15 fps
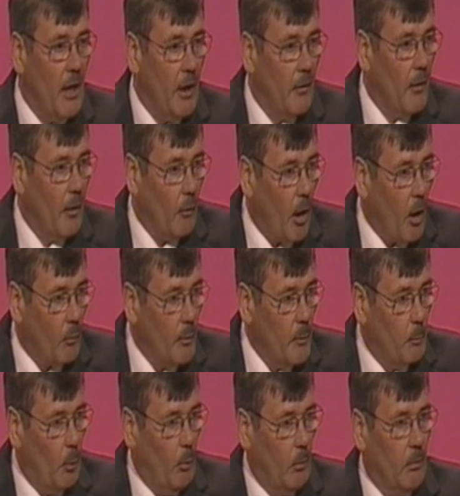Daily, there
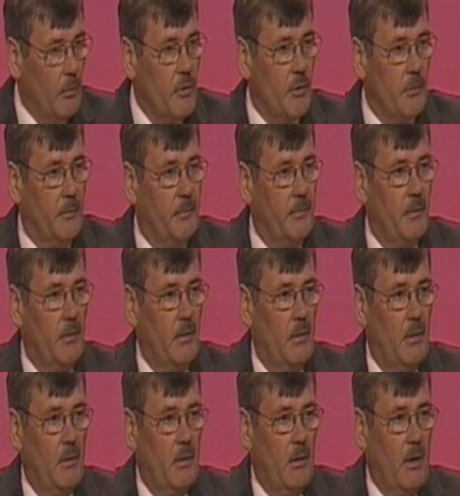are reports of
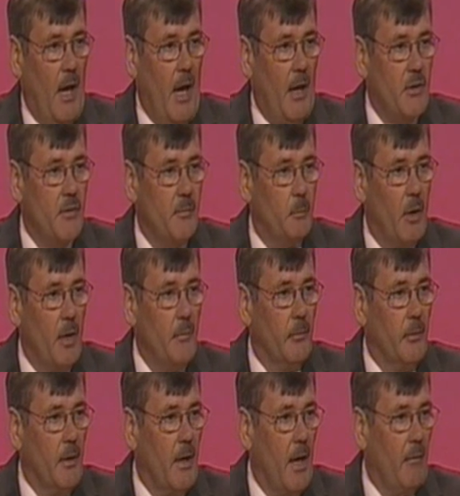acts of
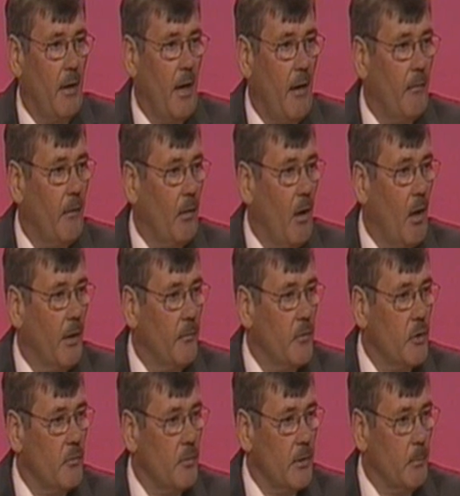bravery carried out in the
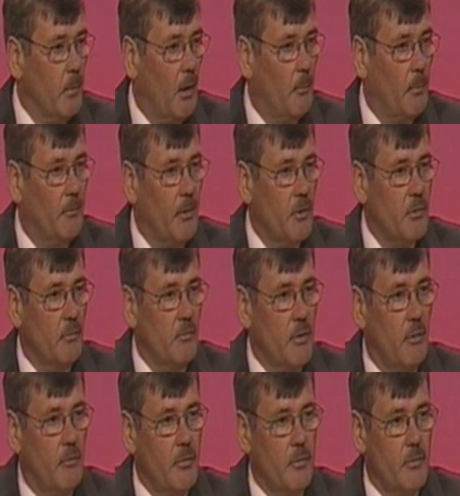line of duty by
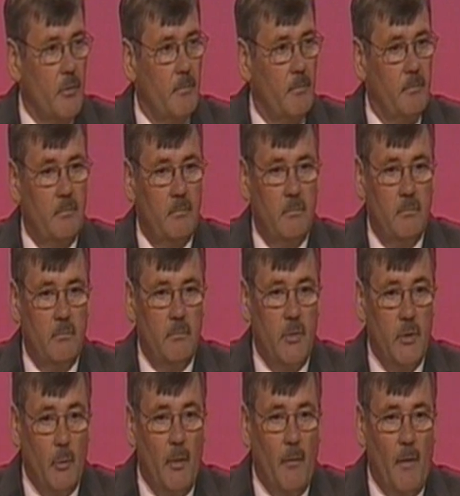professional soldiers
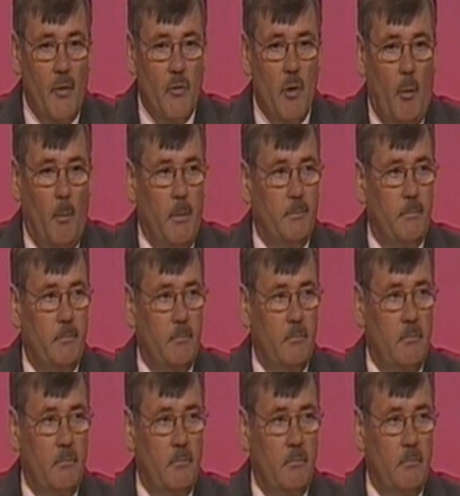doing their job.